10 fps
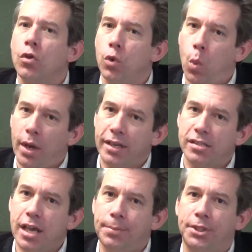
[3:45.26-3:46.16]
The one
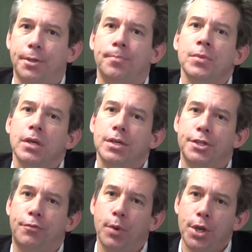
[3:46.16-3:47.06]
exception
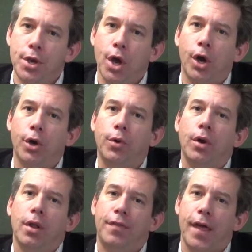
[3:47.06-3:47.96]
is if we
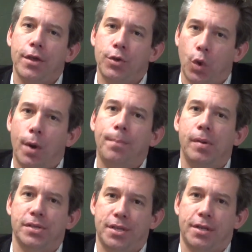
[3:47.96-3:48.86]
know that your
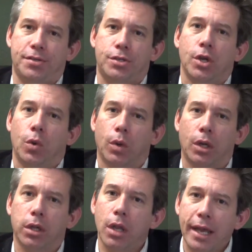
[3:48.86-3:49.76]
business
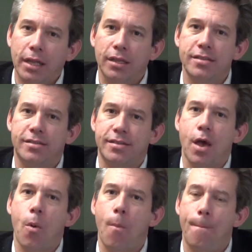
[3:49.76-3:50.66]
would likely
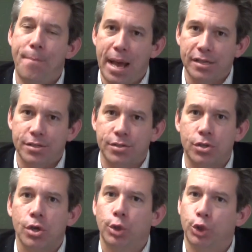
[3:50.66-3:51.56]
sell
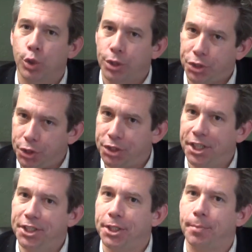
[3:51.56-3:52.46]
best to a
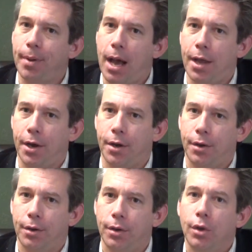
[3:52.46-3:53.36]
strategic buyer,
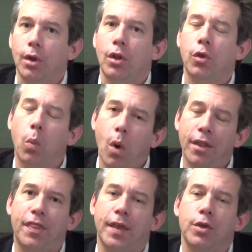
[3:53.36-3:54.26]
the
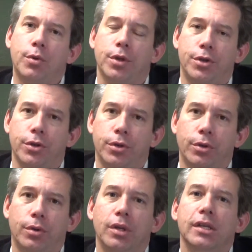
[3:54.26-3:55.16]
one thing you can
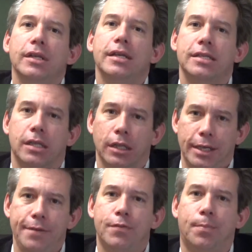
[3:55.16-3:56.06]
do is
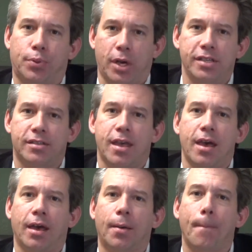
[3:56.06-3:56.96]
leave the price
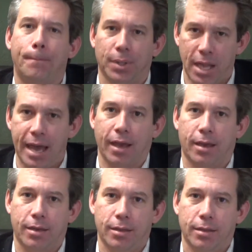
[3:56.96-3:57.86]
tag blank.
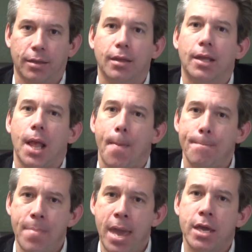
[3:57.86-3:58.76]

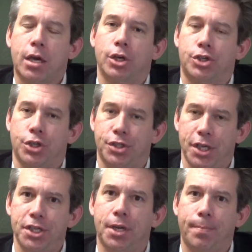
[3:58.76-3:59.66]
Make a
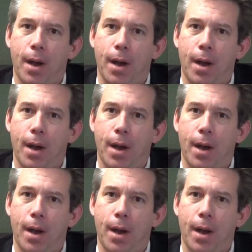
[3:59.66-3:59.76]
strategic